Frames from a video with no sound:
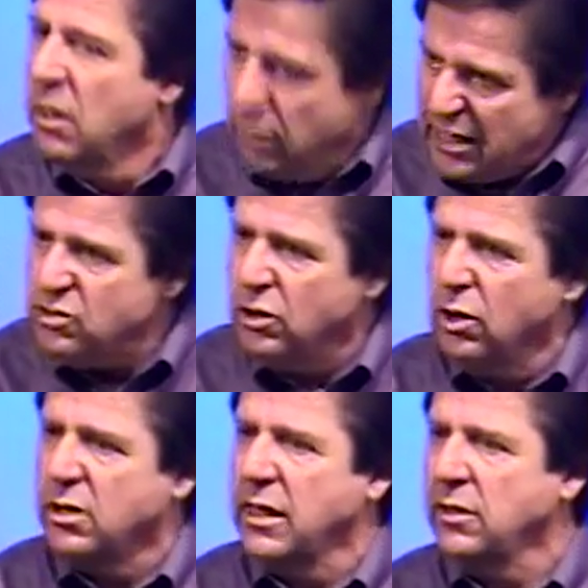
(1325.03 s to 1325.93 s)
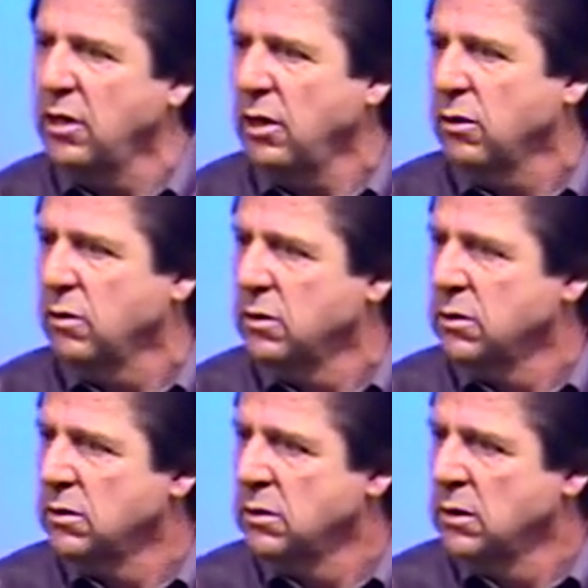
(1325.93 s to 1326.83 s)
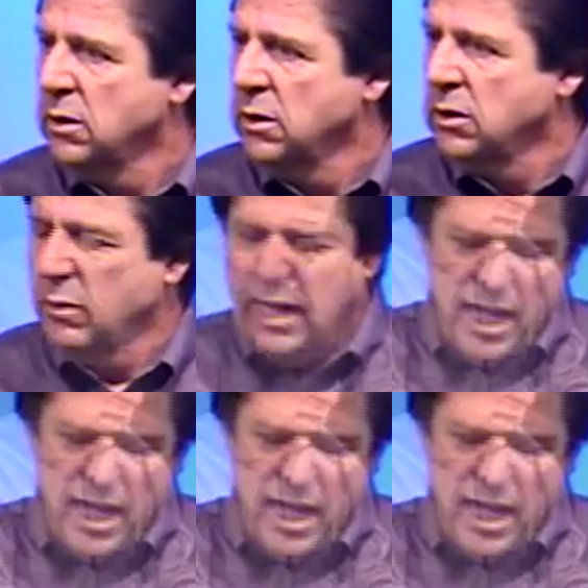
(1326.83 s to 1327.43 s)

Well, that's a good thing to do. You say, well,